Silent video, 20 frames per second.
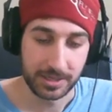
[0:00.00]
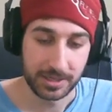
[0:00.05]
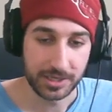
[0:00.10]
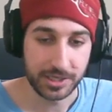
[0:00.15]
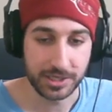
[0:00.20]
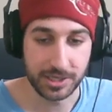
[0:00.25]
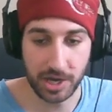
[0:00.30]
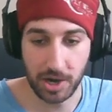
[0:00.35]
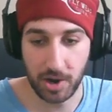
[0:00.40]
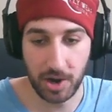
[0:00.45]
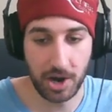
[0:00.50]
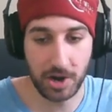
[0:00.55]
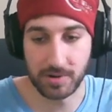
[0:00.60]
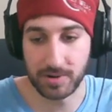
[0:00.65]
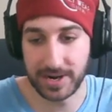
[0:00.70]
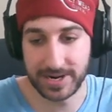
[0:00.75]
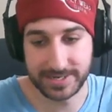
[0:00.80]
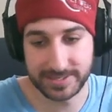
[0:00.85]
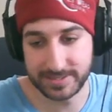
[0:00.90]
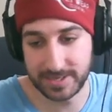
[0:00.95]
Yo, all
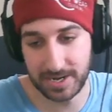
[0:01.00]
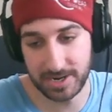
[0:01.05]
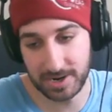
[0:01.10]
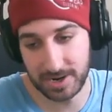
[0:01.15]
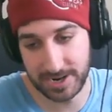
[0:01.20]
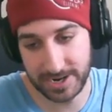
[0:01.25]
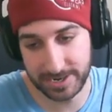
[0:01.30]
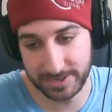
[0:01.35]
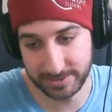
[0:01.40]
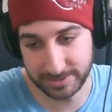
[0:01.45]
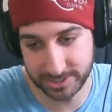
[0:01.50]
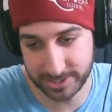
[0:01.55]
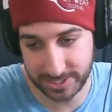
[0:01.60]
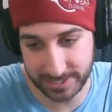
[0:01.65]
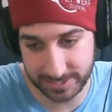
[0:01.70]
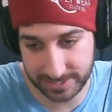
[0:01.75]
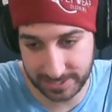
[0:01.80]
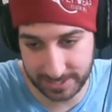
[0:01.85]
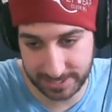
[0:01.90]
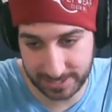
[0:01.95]
right, all right,
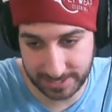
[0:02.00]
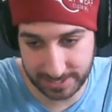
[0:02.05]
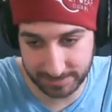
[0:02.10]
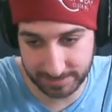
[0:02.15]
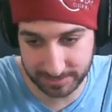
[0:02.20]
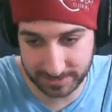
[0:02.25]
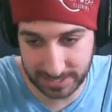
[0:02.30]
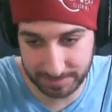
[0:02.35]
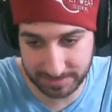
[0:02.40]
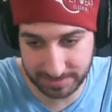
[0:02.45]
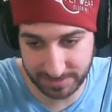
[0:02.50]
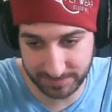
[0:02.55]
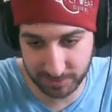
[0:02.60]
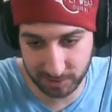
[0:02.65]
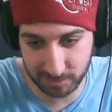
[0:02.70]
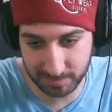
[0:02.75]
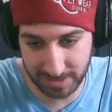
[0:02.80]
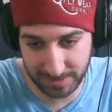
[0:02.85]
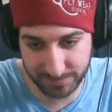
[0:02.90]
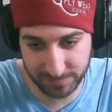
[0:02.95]
NLJ, all right, I'm giving
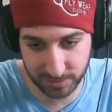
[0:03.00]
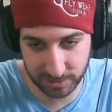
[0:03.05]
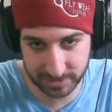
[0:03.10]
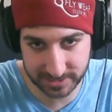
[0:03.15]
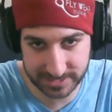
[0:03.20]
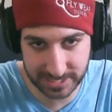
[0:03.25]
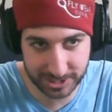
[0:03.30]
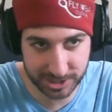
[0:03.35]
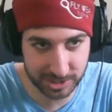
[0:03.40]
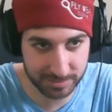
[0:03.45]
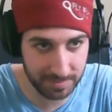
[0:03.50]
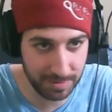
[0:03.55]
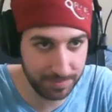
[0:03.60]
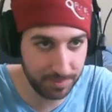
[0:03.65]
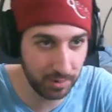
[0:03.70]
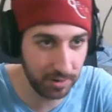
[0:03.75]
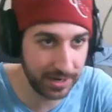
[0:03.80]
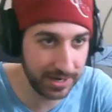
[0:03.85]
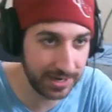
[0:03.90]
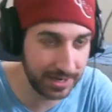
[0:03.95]
you my full attention, my
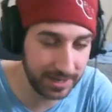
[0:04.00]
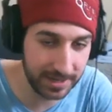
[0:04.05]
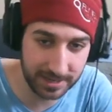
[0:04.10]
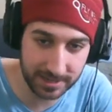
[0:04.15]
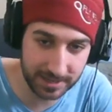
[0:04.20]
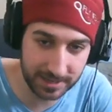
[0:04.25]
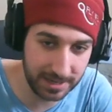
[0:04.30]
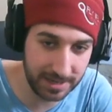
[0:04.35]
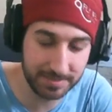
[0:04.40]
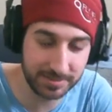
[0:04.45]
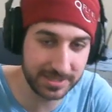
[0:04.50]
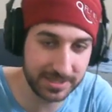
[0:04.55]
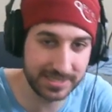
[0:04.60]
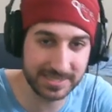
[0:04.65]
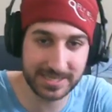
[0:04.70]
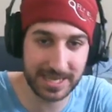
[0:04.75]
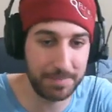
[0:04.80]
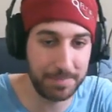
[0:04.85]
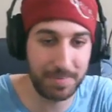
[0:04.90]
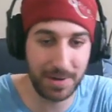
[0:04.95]
boy. Uh, I'm
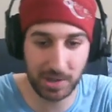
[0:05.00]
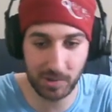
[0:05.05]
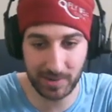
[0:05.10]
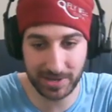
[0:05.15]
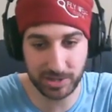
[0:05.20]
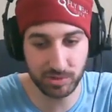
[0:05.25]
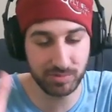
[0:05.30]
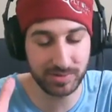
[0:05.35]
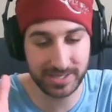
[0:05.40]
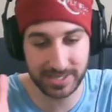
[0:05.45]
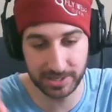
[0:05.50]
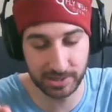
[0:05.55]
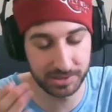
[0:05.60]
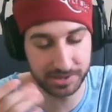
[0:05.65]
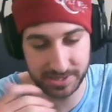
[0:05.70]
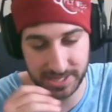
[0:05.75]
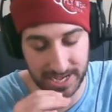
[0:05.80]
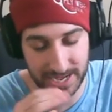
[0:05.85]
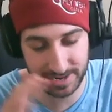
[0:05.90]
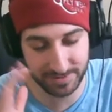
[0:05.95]
Dizzy Eight, by the way. You
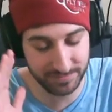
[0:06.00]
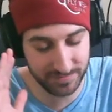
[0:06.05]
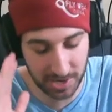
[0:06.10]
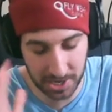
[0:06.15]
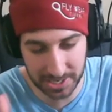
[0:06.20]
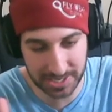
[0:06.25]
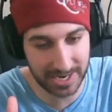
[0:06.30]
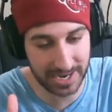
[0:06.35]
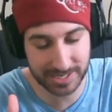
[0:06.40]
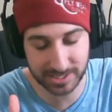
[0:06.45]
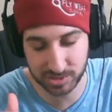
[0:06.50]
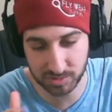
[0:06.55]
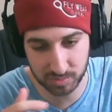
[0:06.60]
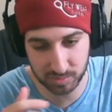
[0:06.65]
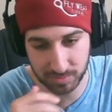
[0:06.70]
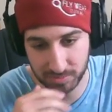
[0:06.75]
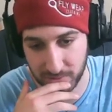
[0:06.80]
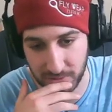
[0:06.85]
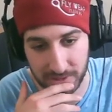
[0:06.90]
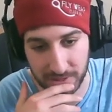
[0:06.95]
killed that. Very nice,
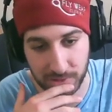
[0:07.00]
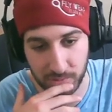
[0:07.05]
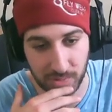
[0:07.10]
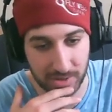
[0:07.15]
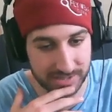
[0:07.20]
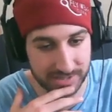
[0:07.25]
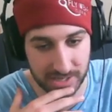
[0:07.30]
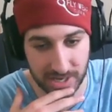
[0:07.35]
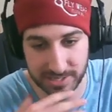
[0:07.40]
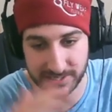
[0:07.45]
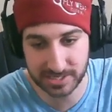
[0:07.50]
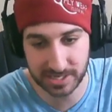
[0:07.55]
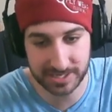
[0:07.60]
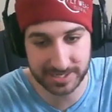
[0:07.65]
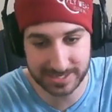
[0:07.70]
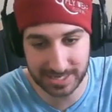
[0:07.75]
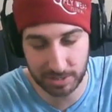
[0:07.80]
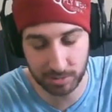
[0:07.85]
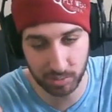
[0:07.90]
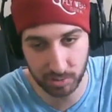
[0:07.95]
really well done.
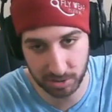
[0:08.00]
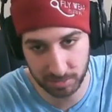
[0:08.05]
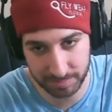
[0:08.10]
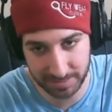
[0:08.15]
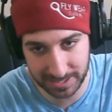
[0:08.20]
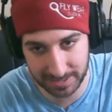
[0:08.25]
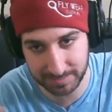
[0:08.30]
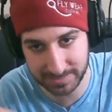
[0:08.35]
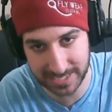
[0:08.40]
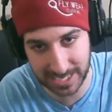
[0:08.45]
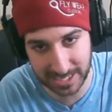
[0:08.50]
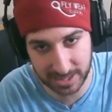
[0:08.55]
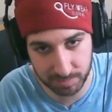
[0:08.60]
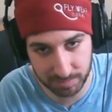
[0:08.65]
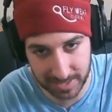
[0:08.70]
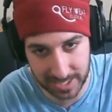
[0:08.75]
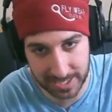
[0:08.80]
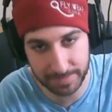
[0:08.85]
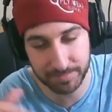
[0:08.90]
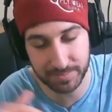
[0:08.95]
Sudden death with a beam,
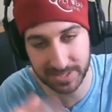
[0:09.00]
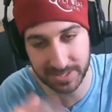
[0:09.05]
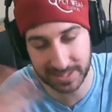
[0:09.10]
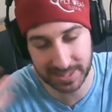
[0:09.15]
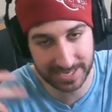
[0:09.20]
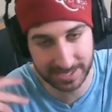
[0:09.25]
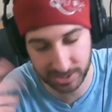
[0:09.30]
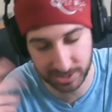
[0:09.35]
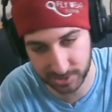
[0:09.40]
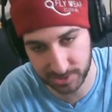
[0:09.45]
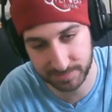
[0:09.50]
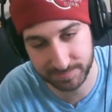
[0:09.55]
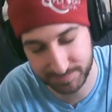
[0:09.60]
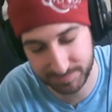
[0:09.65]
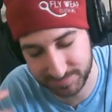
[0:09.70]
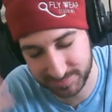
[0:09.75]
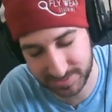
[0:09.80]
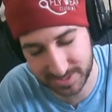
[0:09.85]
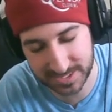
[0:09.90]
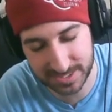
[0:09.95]
death beam, but like you're
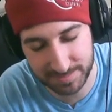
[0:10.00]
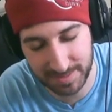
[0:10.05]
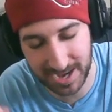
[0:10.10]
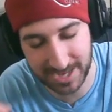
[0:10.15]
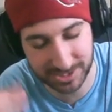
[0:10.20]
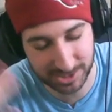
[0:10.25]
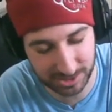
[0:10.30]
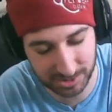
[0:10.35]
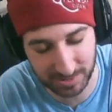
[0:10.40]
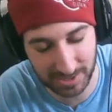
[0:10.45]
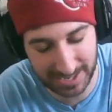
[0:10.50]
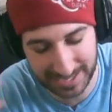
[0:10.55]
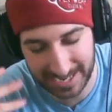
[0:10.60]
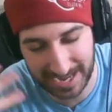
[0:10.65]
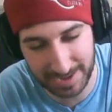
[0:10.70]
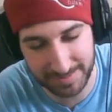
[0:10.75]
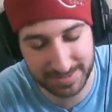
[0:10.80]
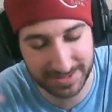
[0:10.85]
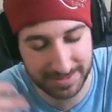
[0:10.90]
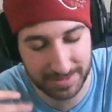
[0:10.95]
Zamasu. I,
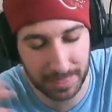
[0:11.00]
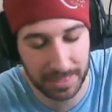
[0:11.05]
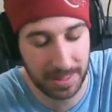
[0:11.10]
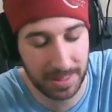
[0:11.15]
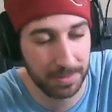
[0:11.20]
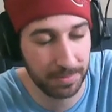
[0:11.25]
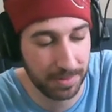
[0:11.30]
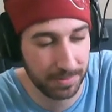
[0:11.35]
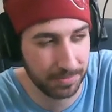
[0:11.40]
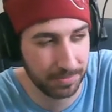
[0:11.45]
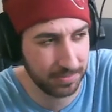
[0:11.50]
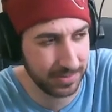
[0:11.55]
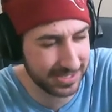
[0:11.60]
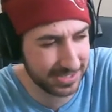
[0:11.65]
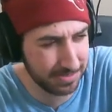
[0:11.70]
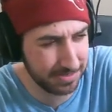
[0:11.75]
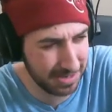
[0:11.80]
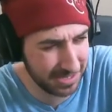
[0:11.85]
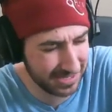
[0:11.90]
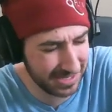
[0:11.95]
I mean,
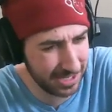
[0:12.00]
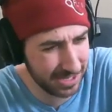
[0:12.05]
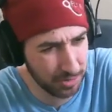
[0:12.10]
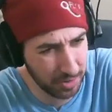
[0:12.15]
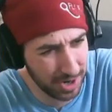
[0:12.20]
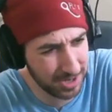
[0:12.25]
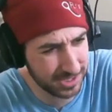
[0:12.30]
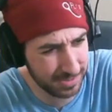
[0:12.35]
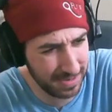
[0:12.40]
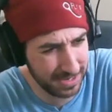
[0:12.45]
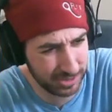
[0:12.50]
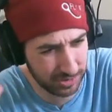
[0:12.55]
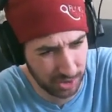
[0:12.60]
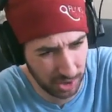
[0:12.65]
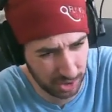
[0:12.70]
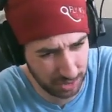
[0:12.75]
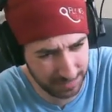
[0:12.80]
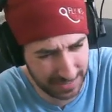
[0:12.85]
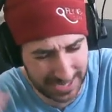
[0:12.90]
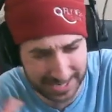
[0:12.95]
wait, Zamasu. Yeah, you are Zamasu.
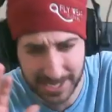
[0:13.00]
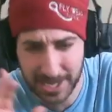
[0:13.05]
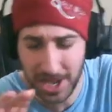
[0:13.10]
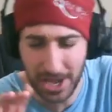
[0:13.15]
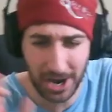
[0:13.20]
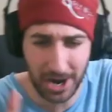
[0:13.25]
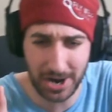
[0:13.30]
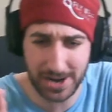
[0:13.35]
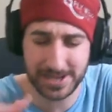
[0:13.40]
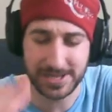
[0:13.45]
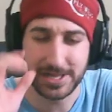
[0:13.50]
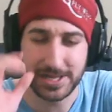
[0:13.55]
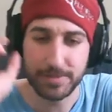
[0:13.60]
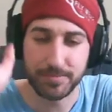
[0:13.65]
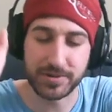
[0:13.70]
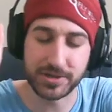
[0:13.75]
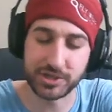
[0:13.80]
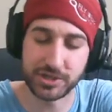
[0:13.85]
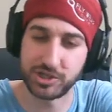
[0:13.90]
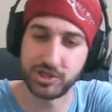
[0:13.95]
Goku Black. All right,
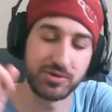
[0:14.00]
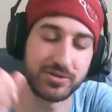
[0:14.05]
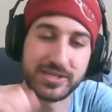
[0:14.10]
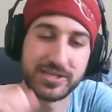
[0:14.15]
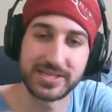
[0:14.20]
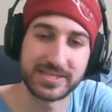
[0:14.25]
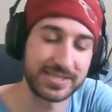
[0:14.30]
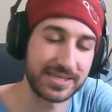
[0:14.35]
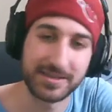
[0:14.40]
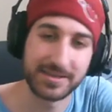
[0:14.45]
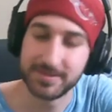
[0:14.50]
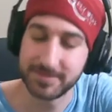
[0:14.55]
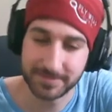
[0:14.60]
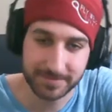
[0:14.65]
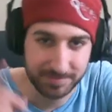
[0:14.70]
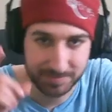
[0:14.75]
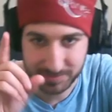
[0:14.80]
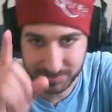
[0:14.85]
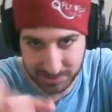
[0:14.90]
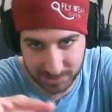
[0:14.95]
but dude, Dizzy,
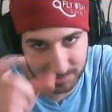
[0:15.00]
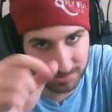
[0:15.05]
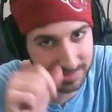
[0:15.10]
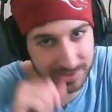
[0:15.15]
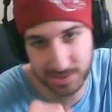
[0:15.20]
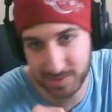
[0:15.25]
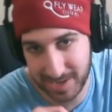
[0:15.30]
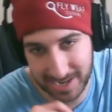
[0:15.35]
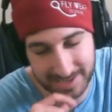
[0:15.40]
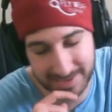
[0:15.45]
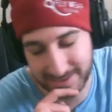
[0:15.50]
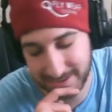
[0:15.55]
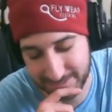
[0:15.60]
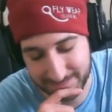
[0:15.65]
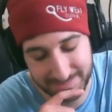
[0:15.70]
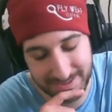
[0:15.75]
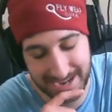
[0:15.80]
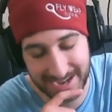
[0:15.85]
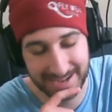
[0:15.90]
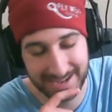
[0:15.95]
you, you, yeah,
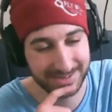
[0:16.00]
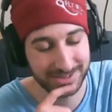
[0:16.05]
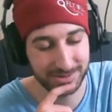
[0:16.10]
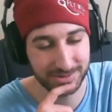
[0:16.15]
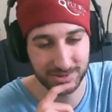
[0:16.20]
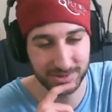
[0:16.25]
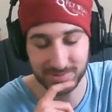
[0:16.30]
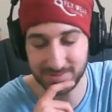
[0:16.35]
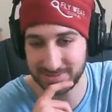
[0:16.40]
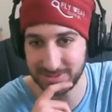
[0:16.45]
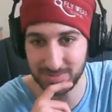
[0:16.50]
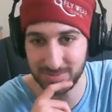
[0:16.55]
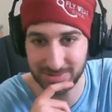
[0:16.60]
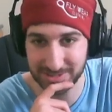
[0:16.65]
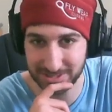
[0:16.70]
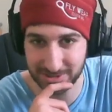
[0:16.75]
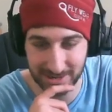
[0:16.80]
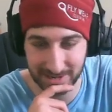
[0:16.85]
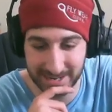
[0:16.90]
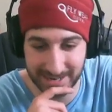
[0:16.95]
man, dude, you, you
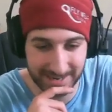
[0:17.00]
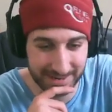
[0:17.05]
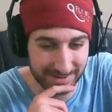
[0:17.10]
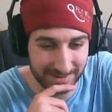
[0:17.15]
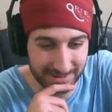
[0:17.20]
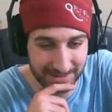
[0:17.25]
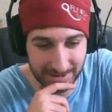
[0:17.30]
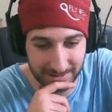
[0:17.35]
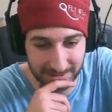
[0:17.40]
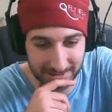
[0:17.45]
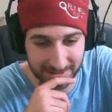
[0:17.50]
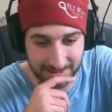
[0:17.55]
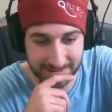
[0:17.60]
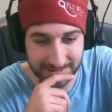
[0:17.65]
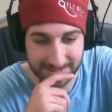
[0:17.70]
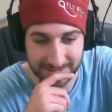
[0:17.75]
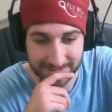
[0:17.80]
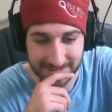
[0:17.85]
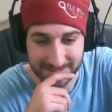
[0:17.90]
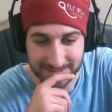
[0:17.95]
degrade. All right, hold
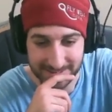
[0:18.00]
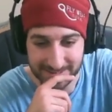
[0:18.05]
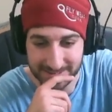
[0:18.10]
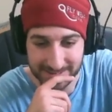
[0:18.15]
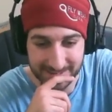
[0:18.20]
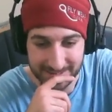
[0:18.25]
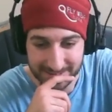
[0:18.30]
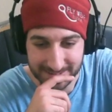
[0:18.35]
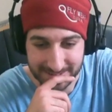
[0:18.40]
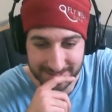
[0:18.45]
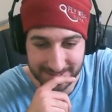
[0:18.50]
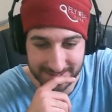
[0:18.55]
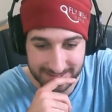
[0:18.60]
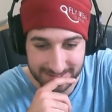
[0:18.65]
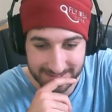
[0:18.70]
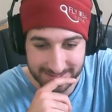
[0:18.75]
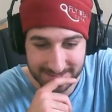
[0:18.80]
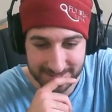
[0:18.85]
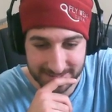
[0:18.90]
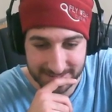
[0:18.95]
on.
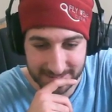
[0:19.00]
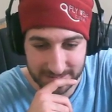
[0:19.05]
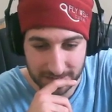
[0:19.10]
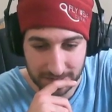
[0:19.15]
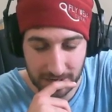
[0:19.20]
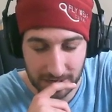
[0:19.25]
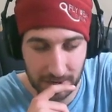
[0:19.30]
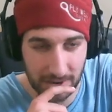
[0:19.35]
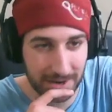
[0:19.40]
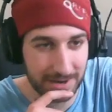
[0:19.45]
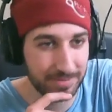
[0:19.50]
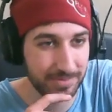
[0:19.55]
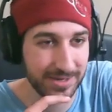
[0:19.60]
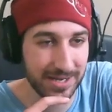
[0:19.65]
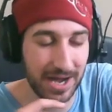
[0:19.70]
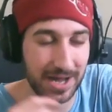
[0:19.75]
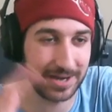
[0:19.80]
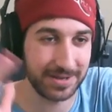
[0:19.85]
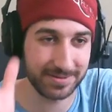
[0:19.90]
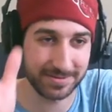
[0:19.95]
All right, we got it.